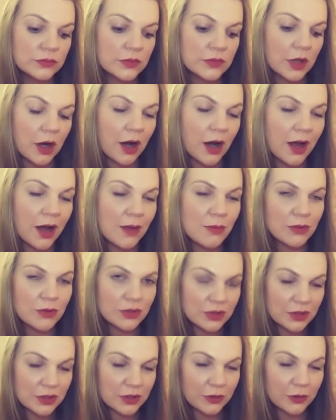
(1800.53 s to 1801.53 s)
i'm not
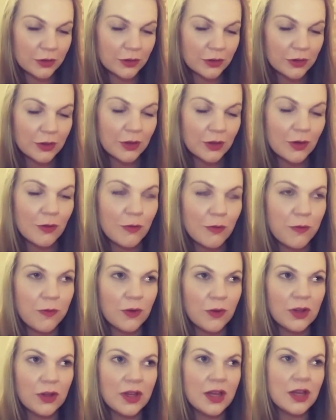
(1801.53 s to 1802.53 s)
going to
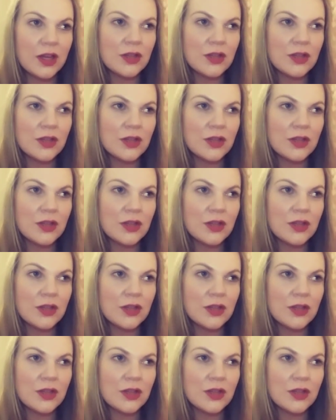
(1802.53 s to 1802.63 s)
fully